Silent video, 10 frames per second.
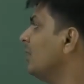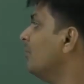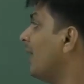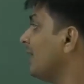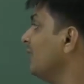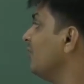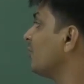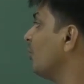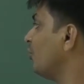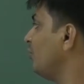Marking his
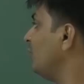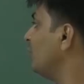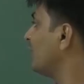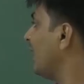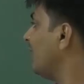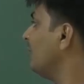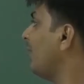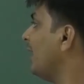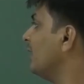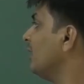score sheet with care,
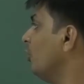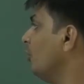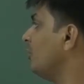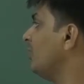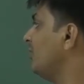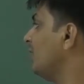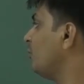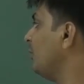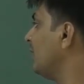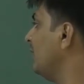Byron hoped that
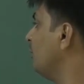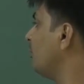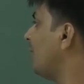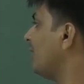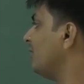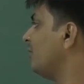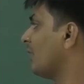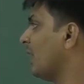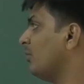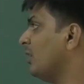this week he would pass his
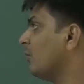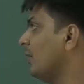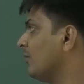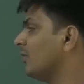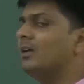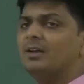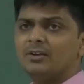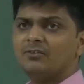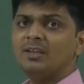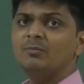vocabulary quiz.
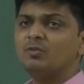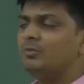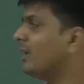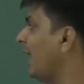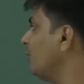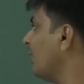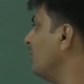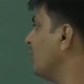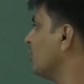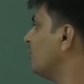It seems to be right. Why?
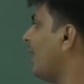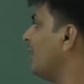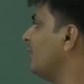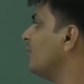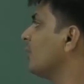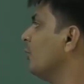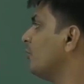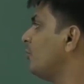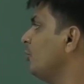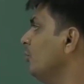Because Byron is
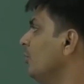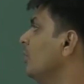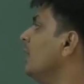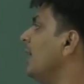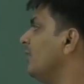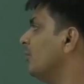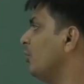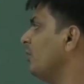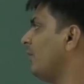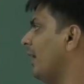close to it, the
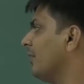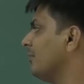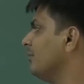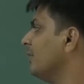modifier.